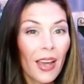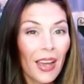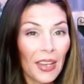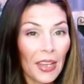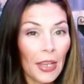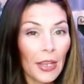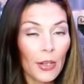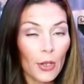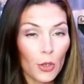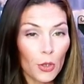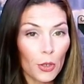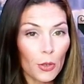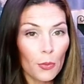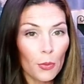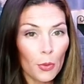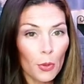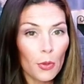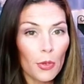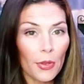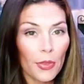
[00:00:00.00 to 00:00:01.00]
Again, a good
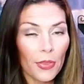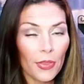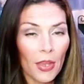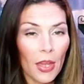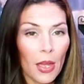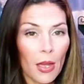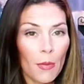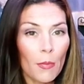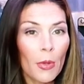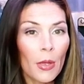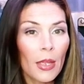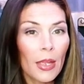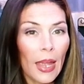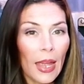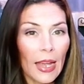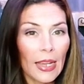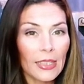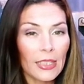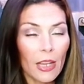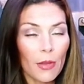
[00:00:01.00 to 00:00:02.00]
rule of thumb,
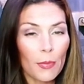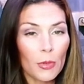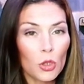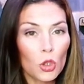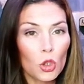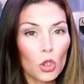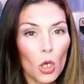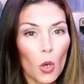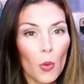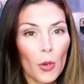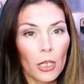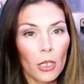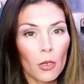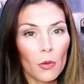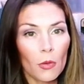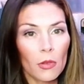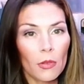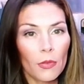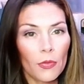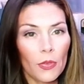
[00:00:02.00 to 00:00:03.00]
as I've been showing you
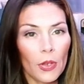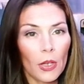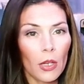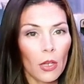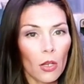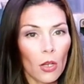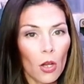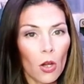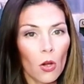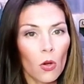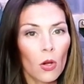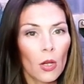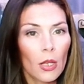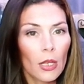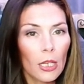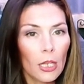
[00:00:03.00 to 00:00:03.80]
in the video,